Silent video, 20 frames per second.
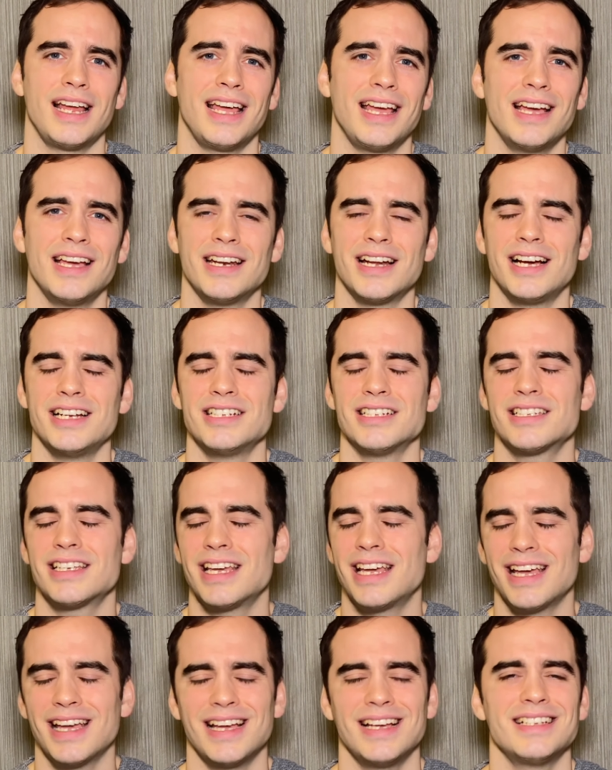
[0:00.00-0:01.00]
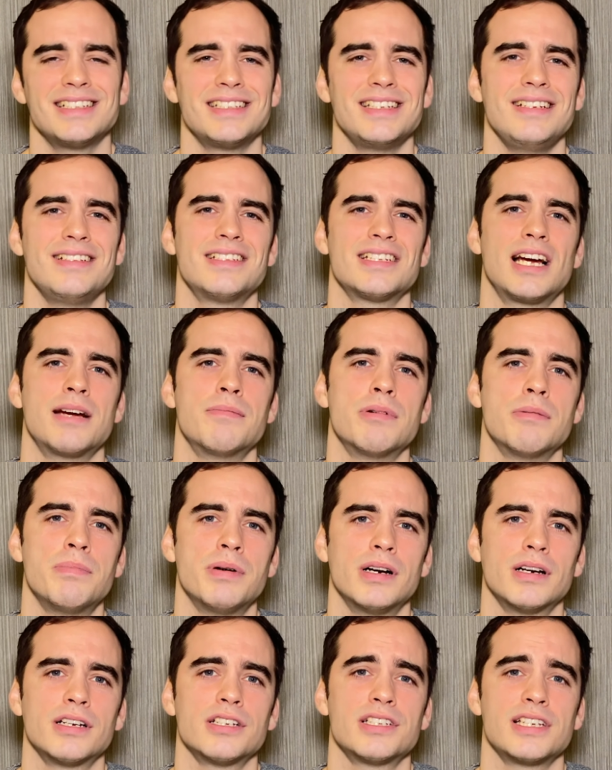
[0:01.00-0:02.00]
and I just can't see
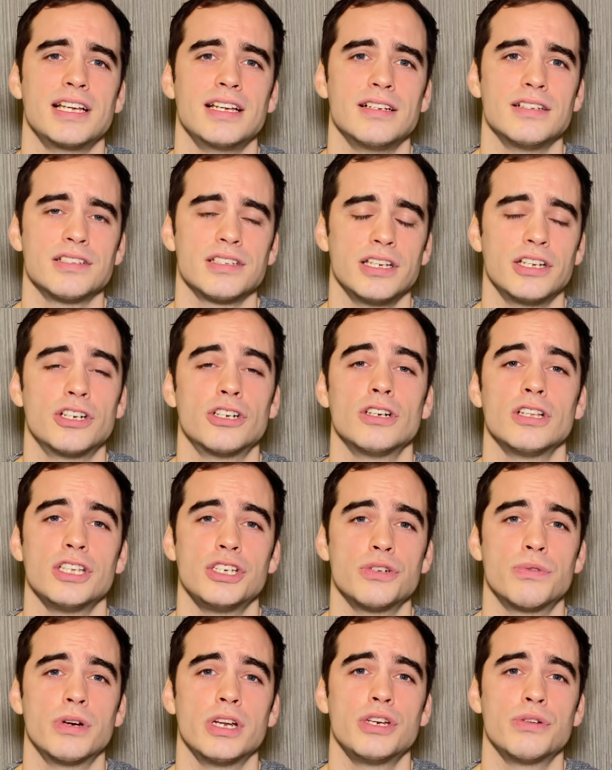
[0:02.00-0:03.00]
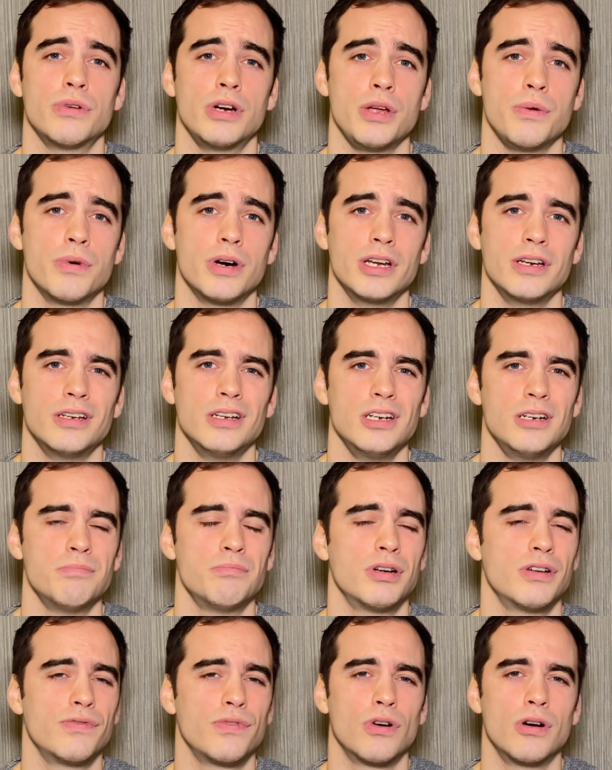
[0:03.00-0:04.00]
Cyberpunk sales in early 2021
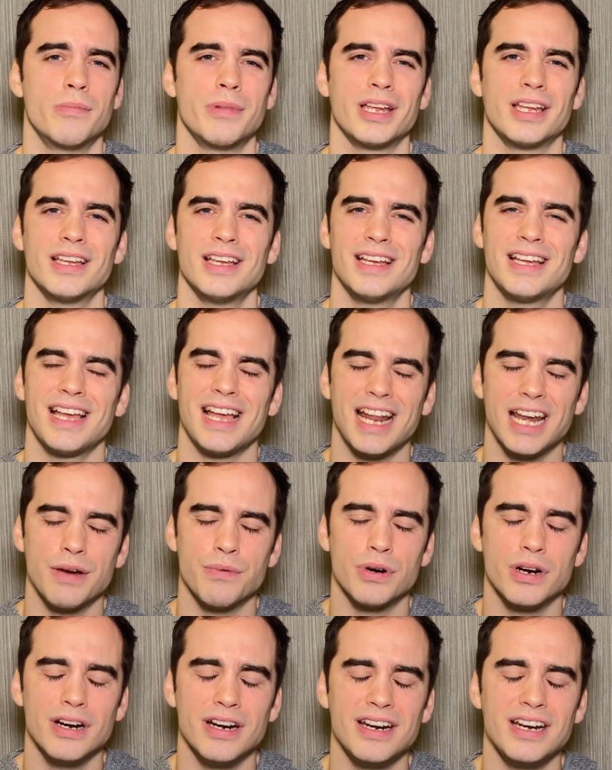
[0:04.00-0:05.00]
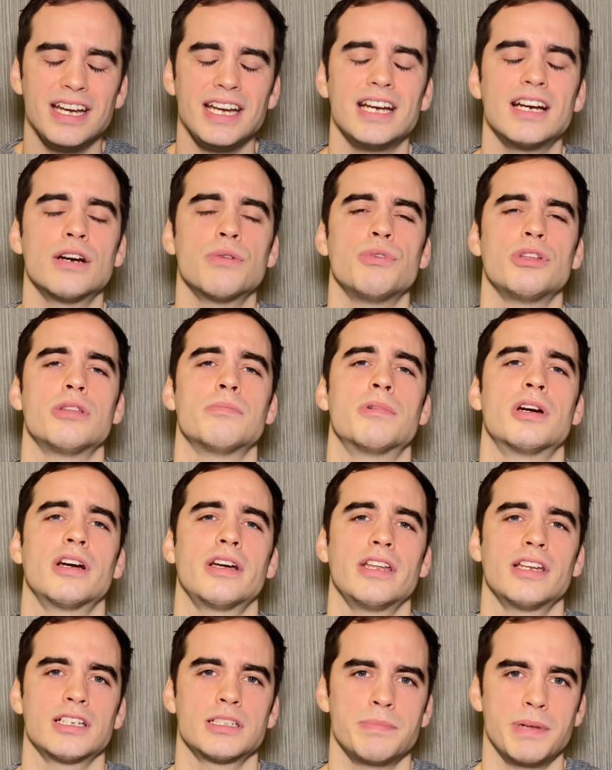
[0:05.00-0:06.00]
performing anywhere near what the
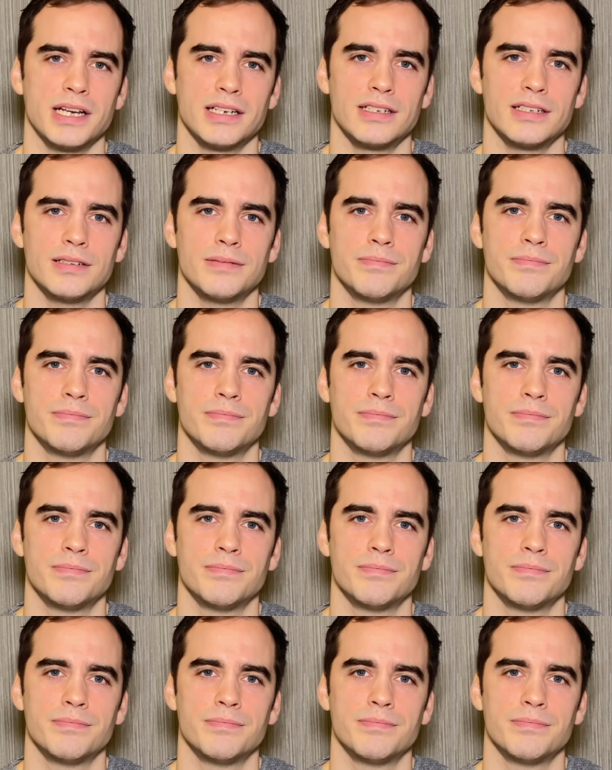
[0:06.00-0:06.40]
market expected.